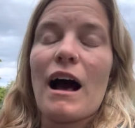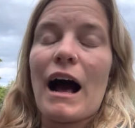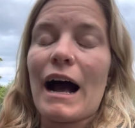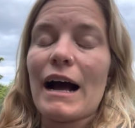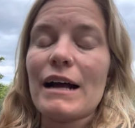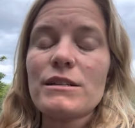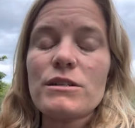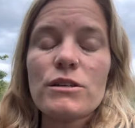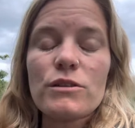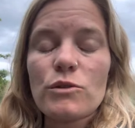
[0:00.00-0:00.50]

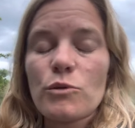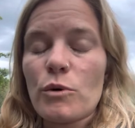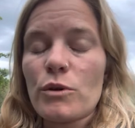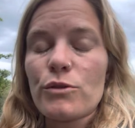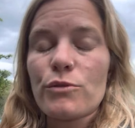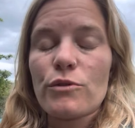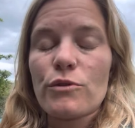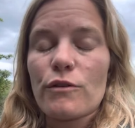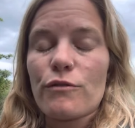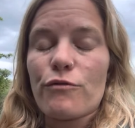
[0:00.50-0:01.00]
I took the one
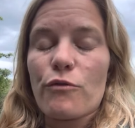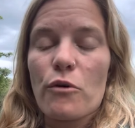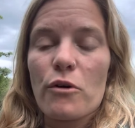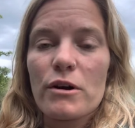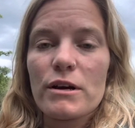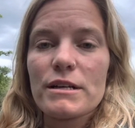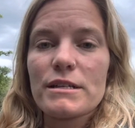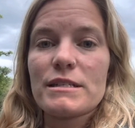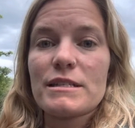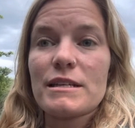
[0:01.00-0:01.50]
through the
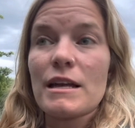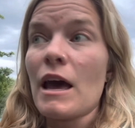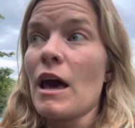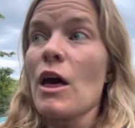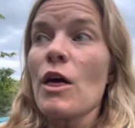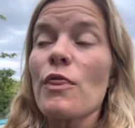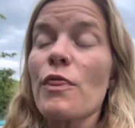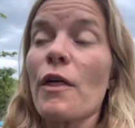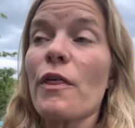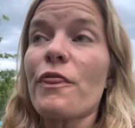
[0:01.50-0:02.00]
forest.
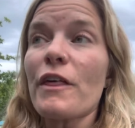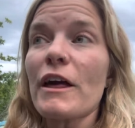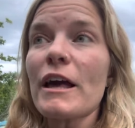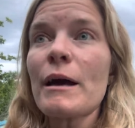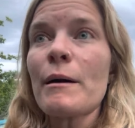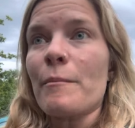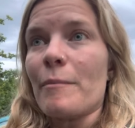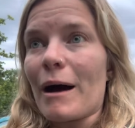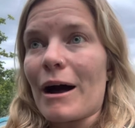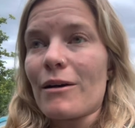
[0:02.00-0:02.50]
The thing
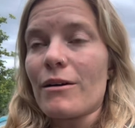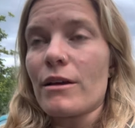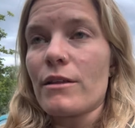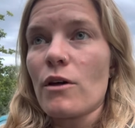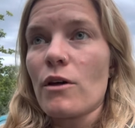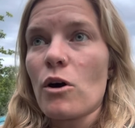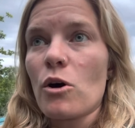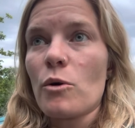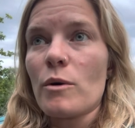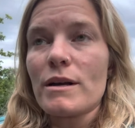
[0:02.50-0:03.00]
about it
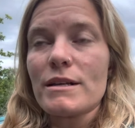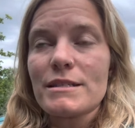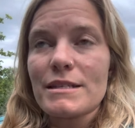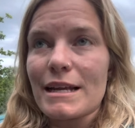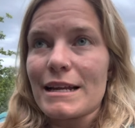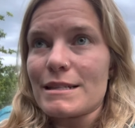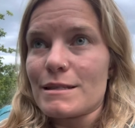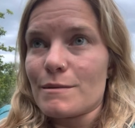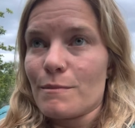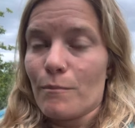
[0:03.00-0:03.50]
though is
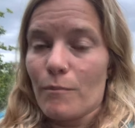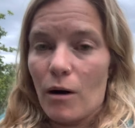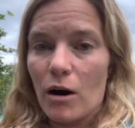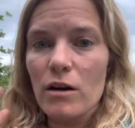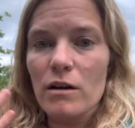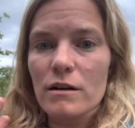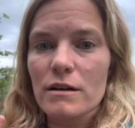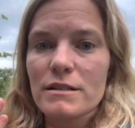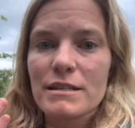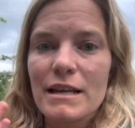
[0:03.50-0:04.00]
that it's
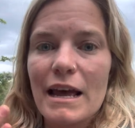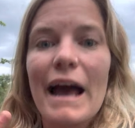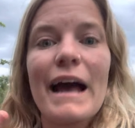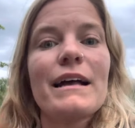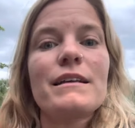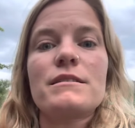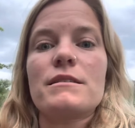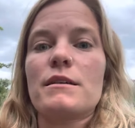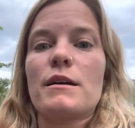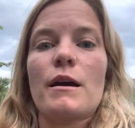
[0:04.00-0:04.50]
marked
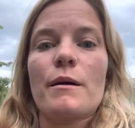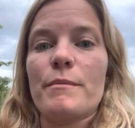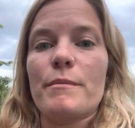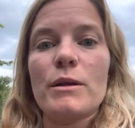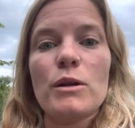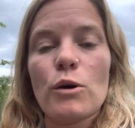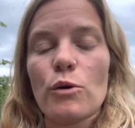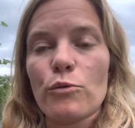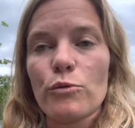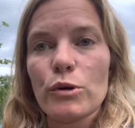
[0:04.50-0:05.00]
as a
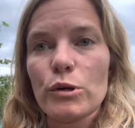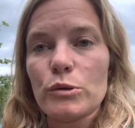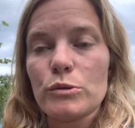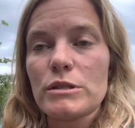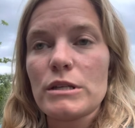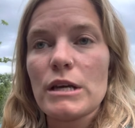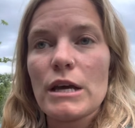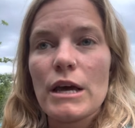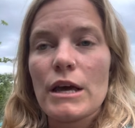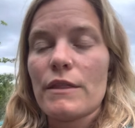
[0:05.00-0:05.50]
Camino route.